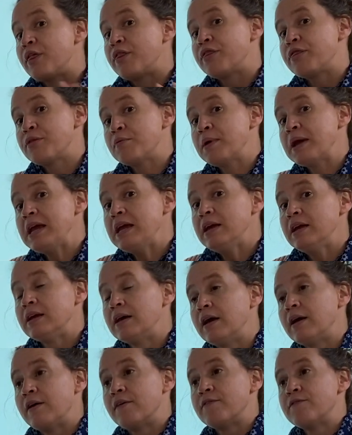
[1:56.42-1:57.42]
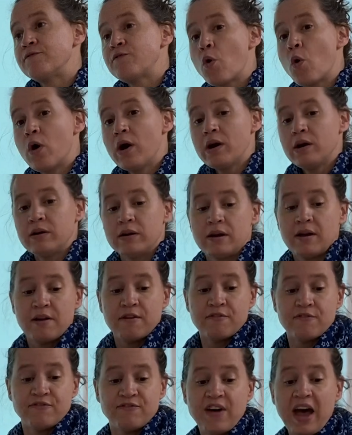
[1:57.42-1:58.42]
3, 4,
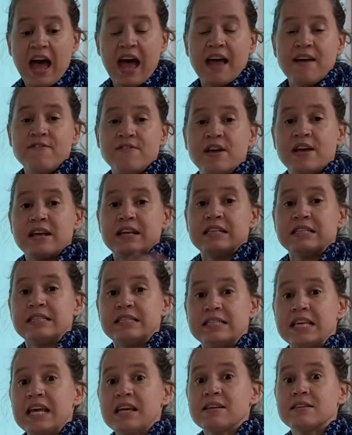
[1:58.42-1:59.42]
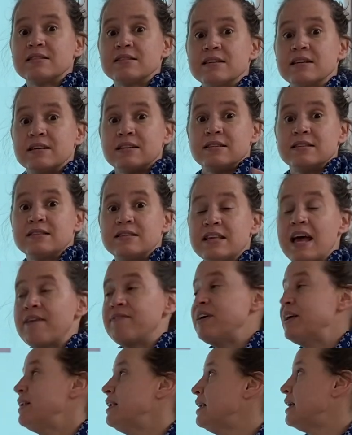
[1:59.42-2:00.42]
5, 6,
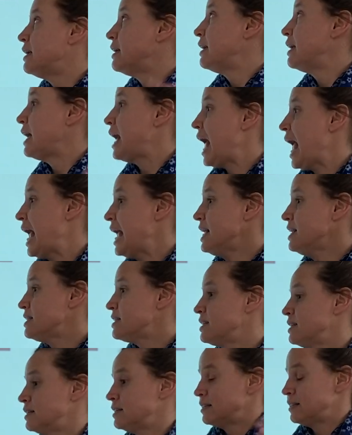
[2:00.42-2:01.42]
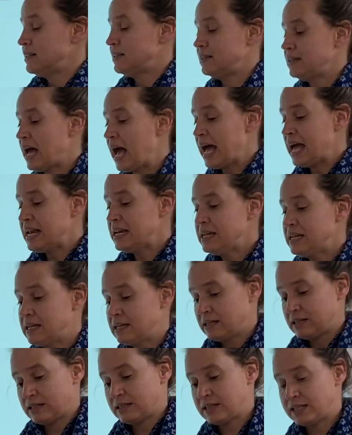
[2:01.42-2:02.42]
7, 8, 9,
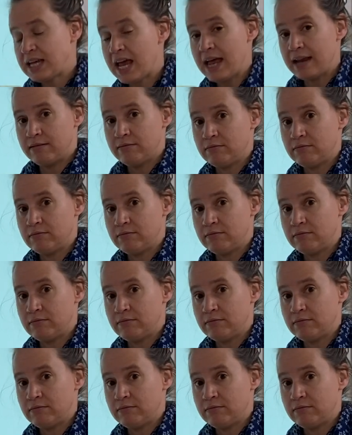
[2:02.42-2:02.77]
10.